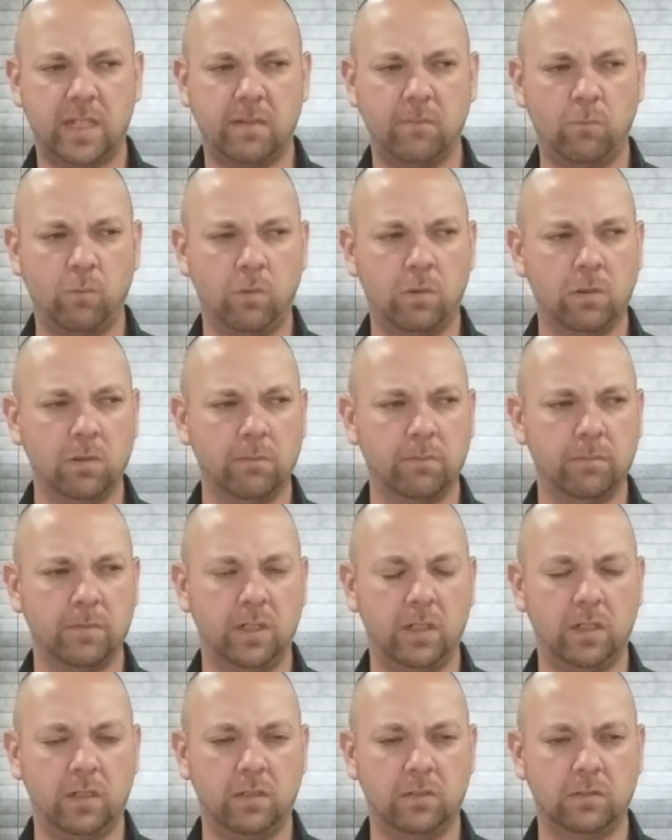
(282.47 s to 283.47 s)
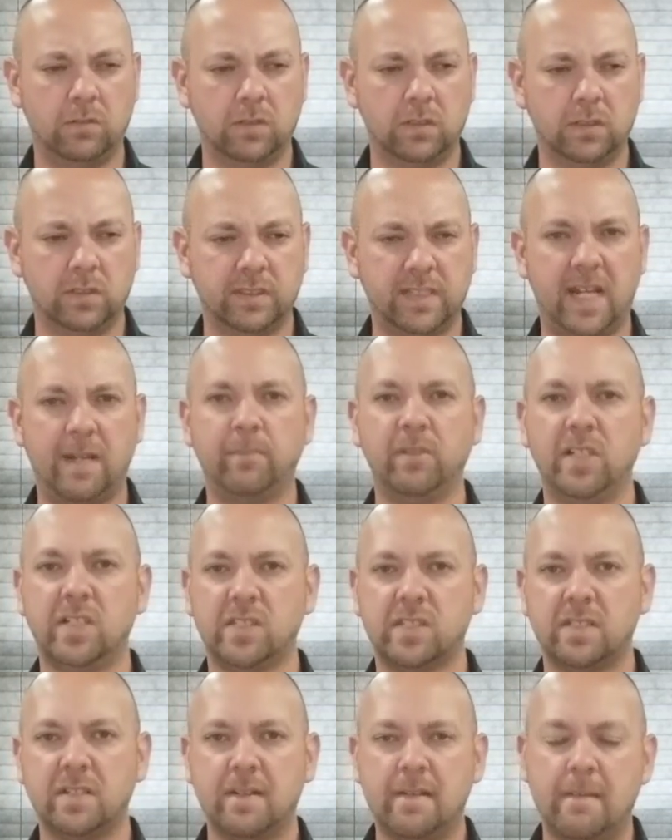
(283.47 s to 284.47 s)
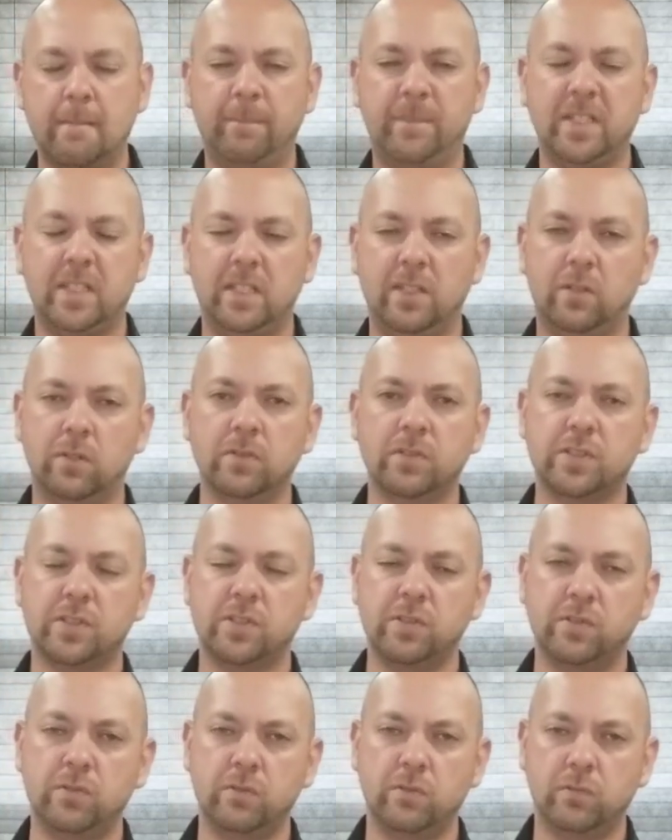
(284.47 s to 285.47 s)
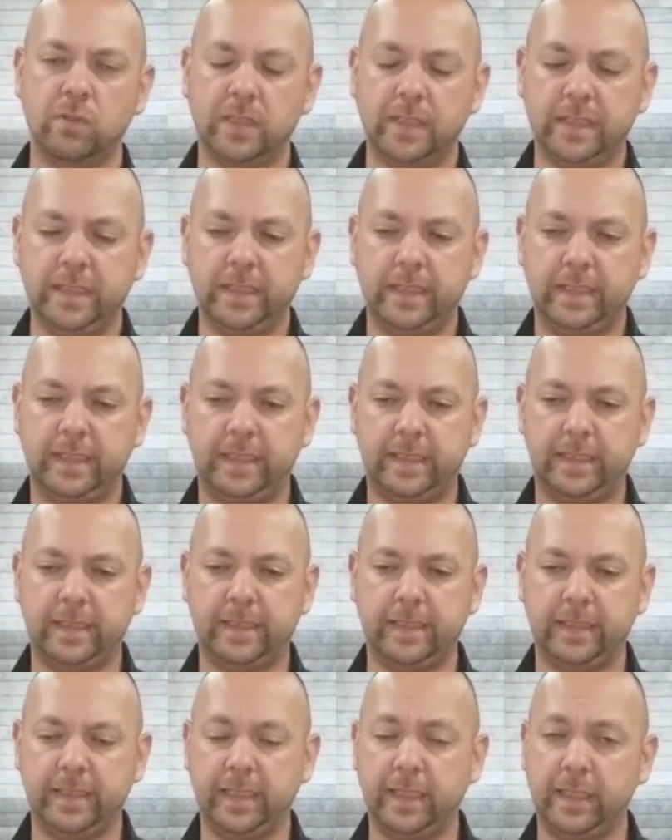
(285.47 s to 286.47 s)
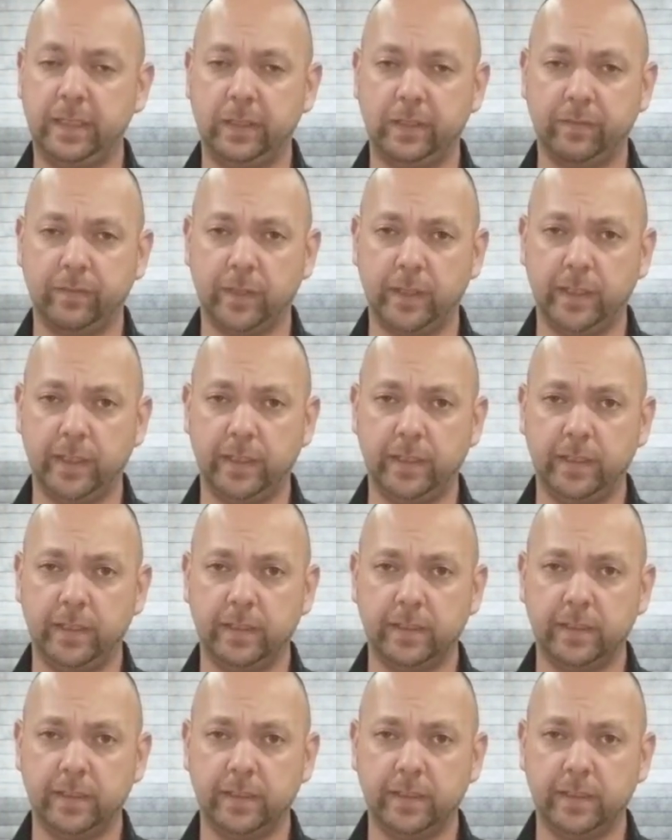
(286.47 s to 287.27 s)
Warp? No, Timeless. Those 2, they didn't look very good.